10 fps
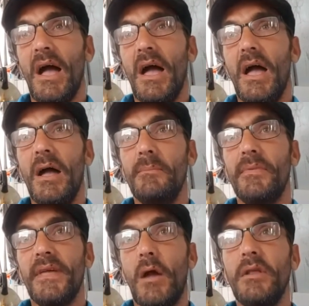
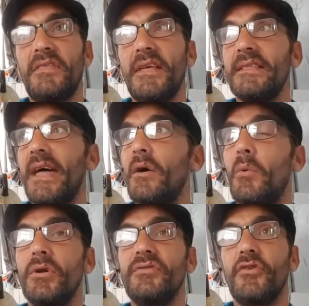The only thing then I
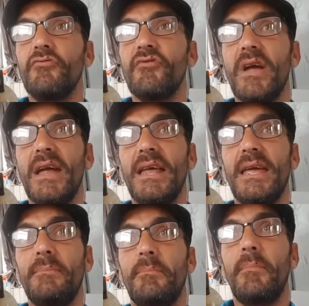want to do
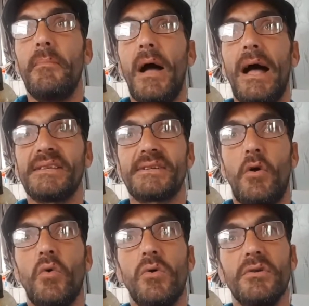really, as
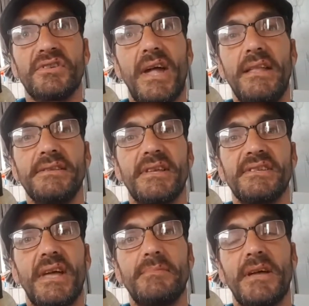August ends and
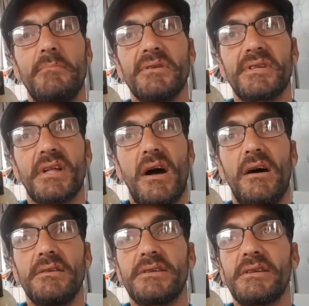September
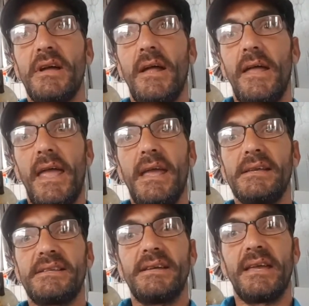starts,
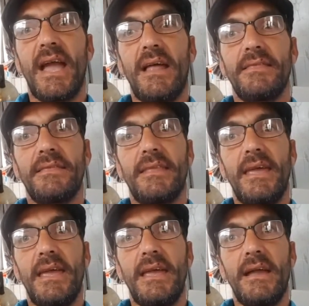is to get
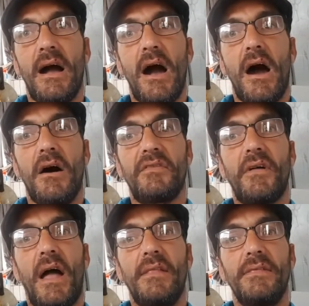the hearth
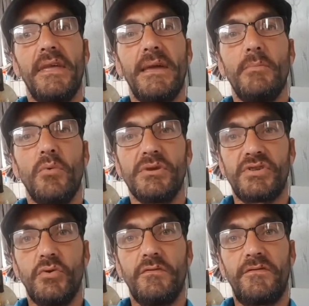and the
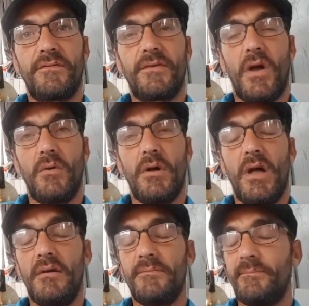multi-stool
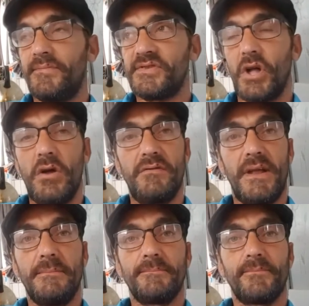stove
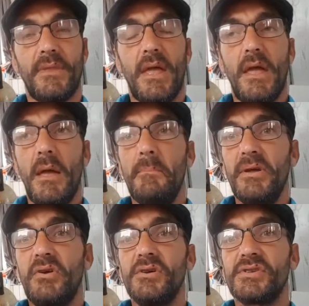in,
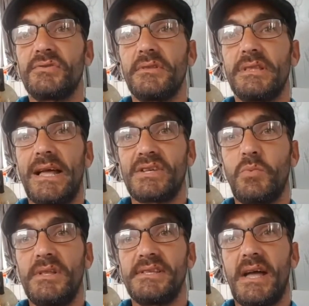because last
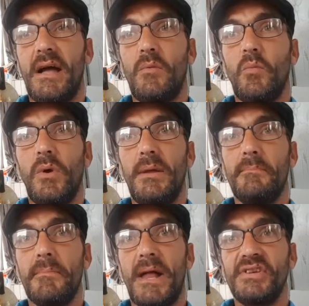winter we
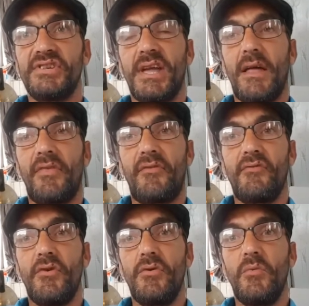managed to get
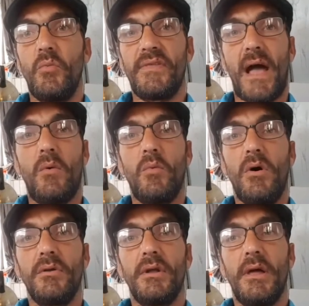through without
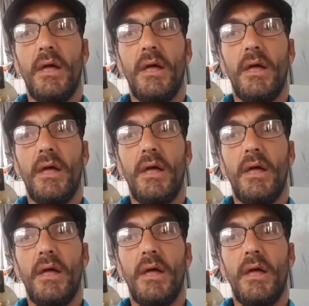one,